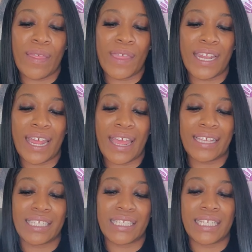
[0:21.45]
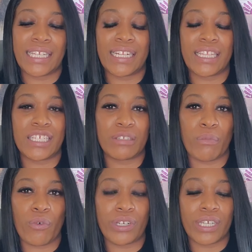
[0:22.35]
And then I accidentally deleted it this
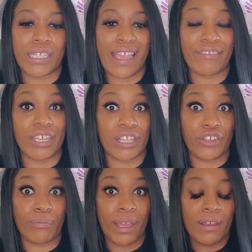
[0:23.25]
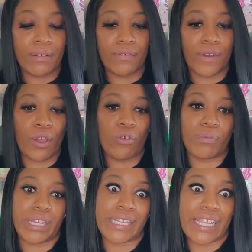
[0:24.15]
morning because I have to clear my phone
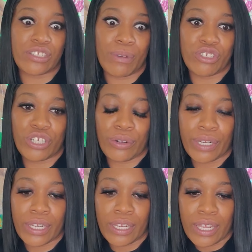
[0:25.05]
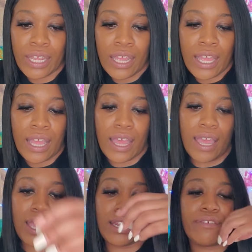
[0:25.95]
because I got so much shit on it
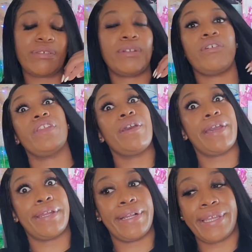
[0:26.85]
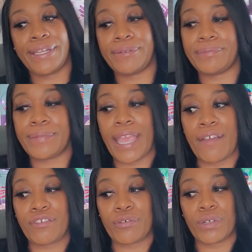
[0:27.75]
and every time I do a video, I gotta delete it
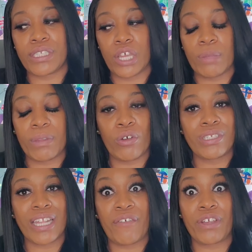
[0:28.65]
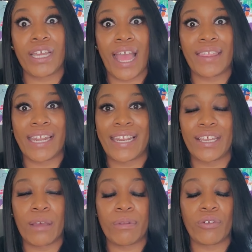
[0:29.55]
after once it uploads. And I forgot that I
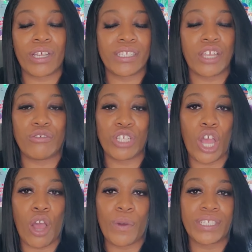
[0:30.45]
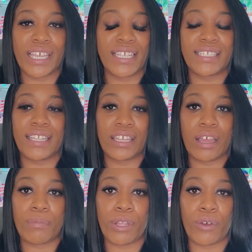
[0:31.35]
didn't upload it because I usually always instantly
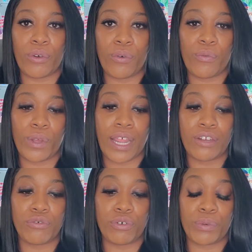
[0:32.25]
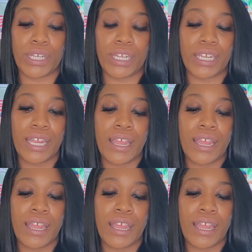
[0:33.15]
upload when I do a reading.